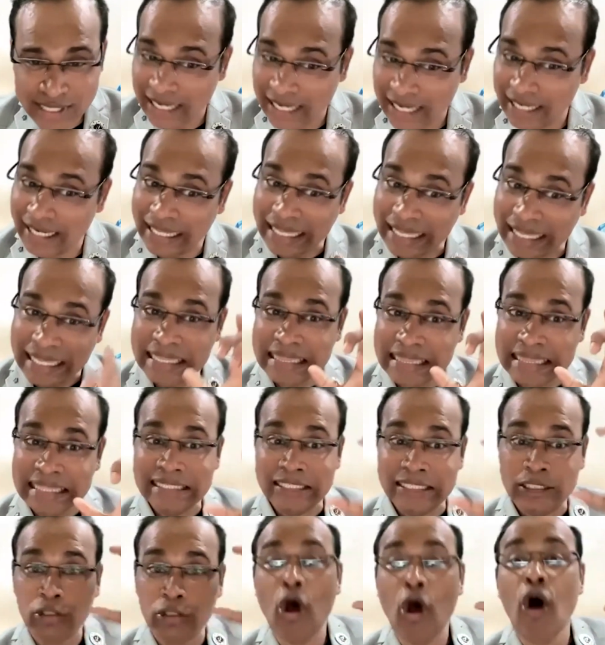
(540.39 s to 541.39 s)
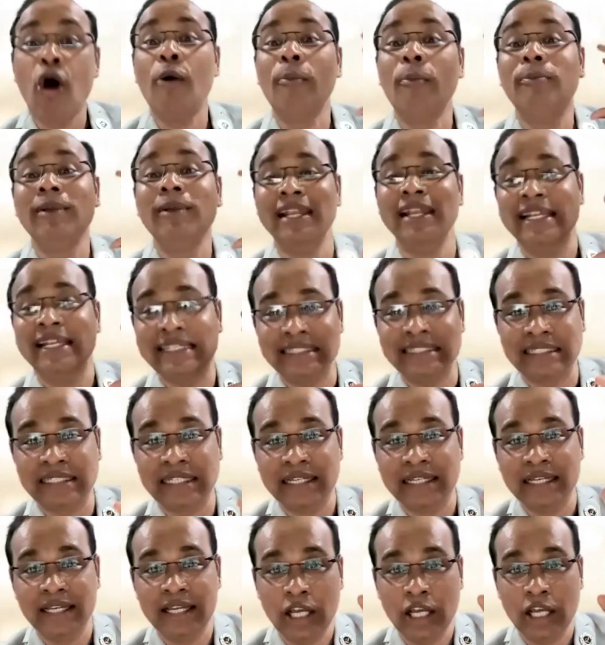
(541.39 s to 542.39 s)
And in the top
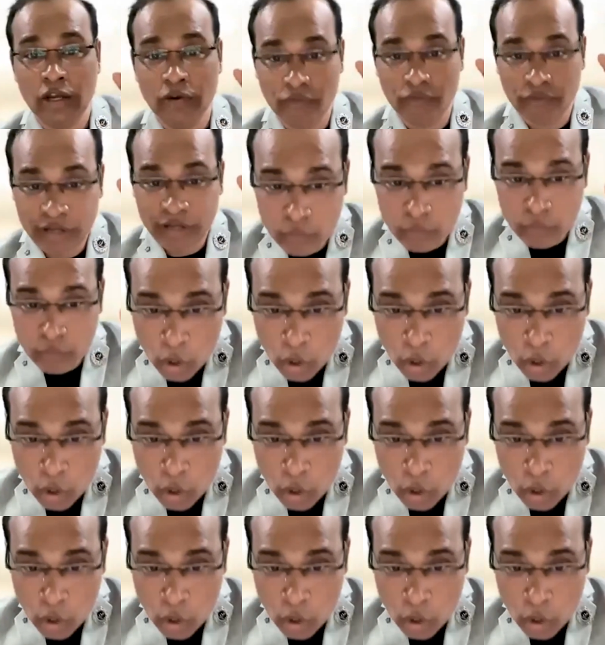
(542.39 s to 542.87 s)
list, we